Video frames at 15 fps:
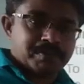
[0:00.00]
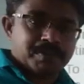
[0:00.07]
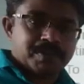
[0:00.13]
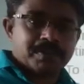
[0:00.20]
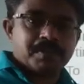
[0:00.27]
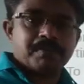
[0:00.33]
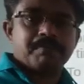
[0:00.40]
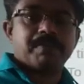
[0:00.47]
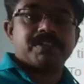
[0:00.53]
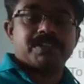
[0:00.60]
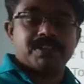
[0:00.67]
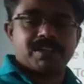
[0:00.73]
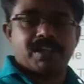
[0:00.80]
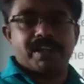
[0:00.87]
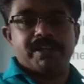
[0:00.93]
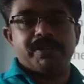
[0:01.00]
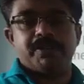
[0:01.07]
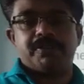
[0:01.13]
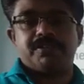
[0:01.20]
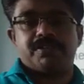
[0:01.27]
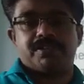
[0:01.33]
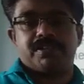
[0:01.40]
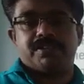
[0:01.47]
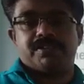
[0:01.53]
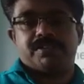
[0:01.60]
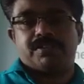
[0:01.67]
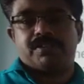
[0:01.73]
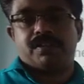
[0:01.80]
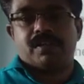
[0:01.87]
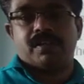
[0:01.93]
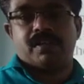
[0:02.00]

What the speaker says: with present continuous tense.